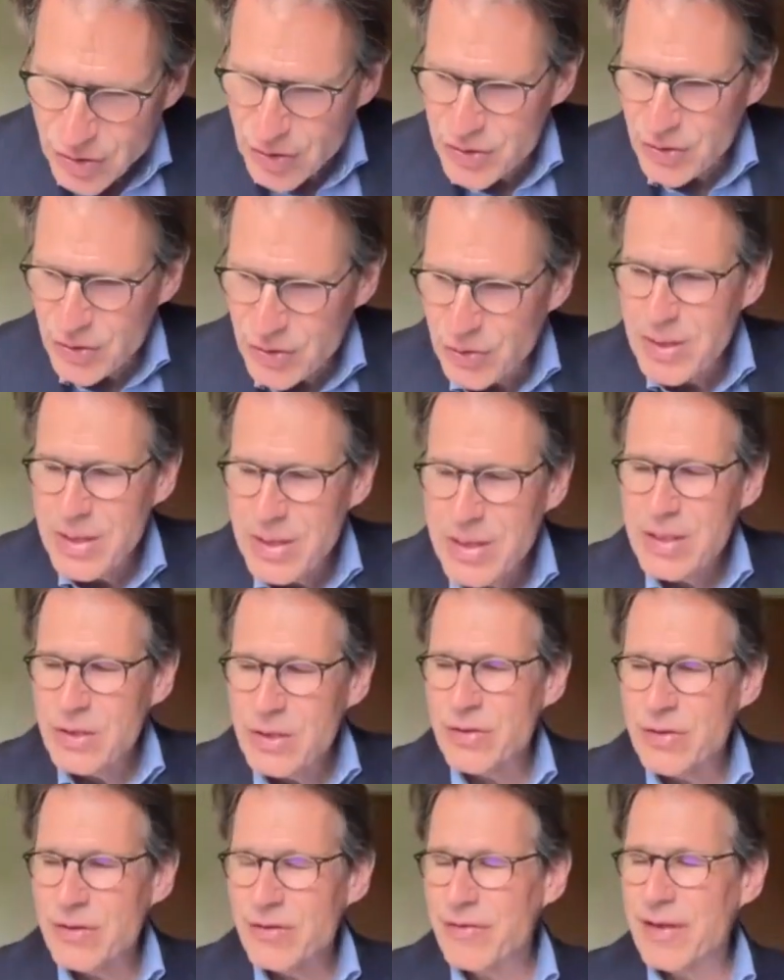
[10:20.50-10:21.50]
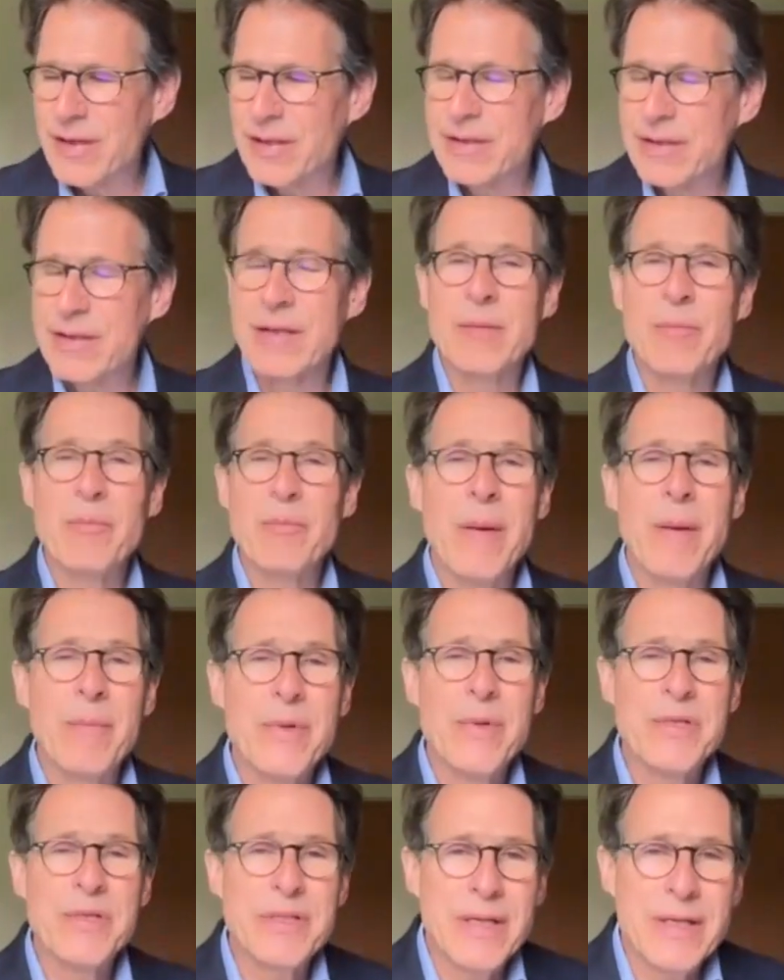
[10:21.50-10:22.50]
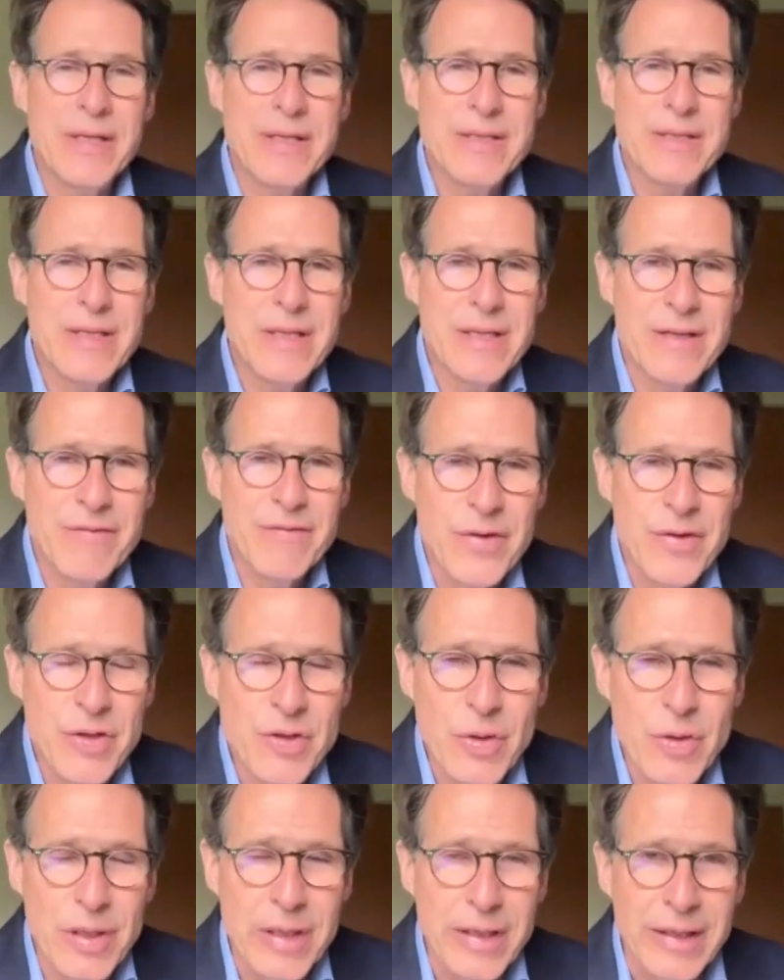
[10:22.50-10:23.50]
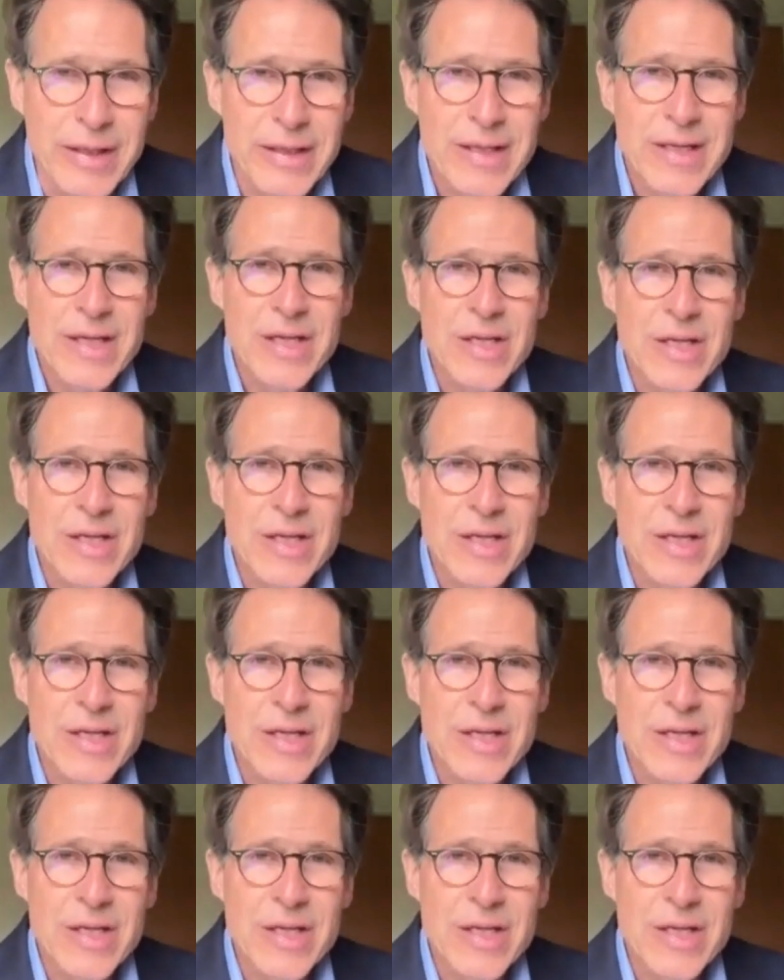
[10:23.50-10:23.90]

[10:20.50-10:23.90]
also to the fact that member states individually